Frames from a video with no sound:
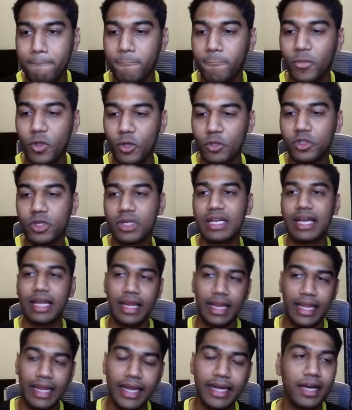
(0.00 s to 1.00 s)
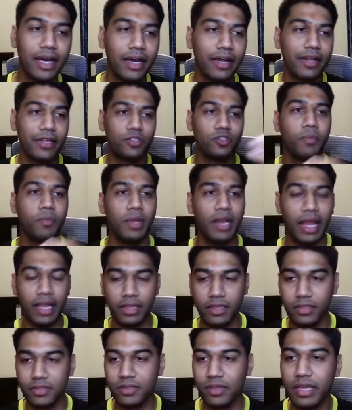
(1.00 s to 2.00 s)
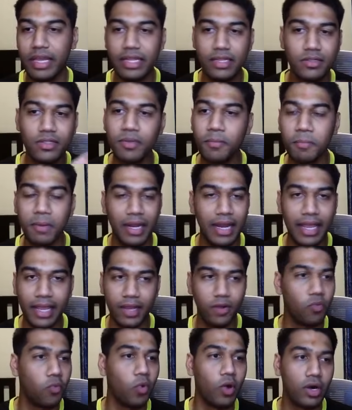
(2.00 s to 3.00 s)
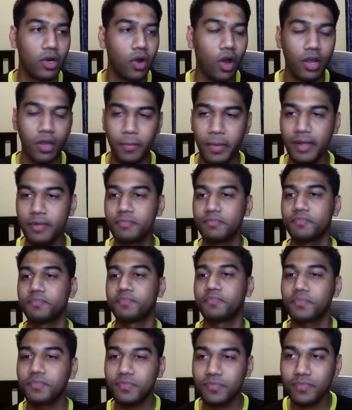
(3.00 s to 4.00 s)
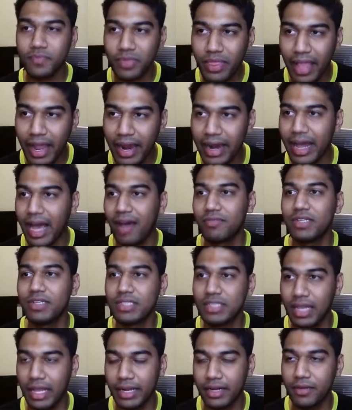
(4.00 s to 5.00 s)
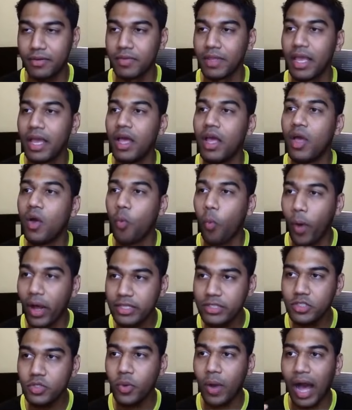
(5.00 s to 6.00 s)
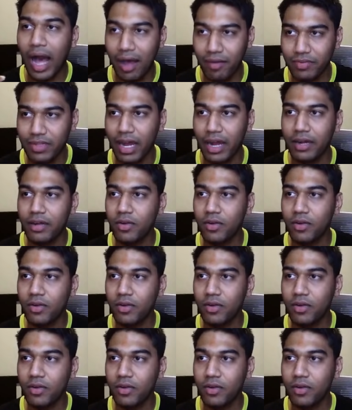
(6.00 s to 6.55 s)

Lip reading: you should create a resume like this in simply like in Word document and have this linked. Once you have that,